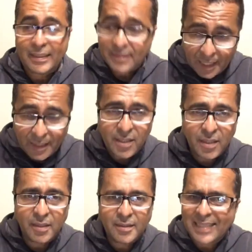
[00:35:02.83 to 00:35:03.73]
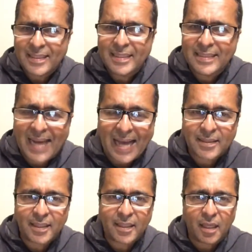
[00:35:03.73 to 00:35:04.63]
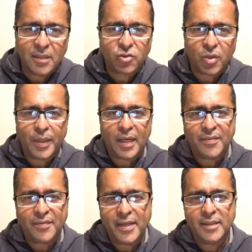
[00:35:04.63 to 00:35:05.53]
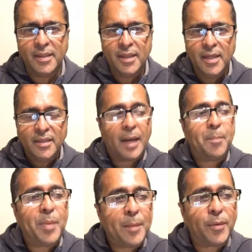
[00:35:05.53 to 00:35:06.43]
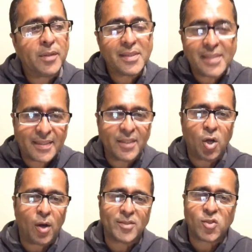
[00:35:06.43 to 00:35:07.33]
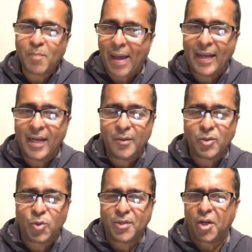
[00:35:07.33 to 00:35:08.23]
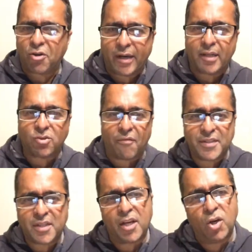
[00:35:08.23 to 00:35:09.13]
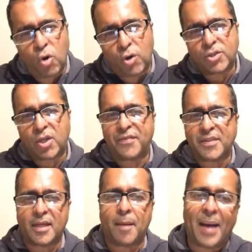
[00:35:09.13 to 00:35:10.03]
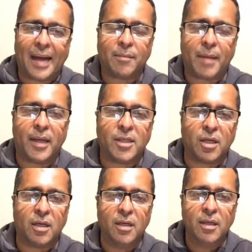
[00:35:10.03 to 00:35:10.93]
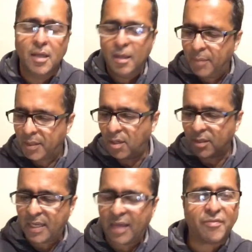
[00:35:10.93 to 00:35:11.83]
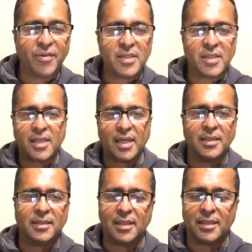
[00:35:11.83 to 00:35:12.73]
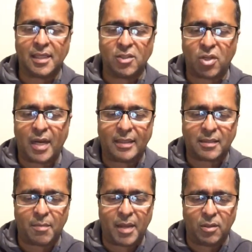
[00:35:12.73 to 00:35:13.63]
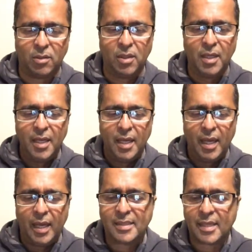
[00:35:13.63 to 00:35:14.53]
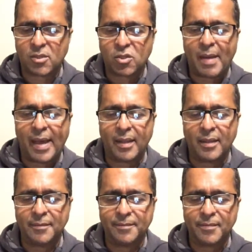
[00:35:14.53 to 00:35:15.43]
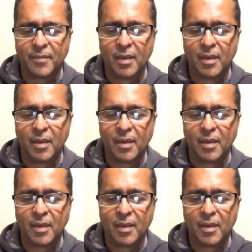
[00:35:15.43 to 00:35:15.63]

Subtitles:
I'm telling you, that's the nasty country we live in. That people sitting down and smiling with you as your credit officer, your loans officer, your bank manager. But not every skin teeth in Trinidad and Tobago is a smile.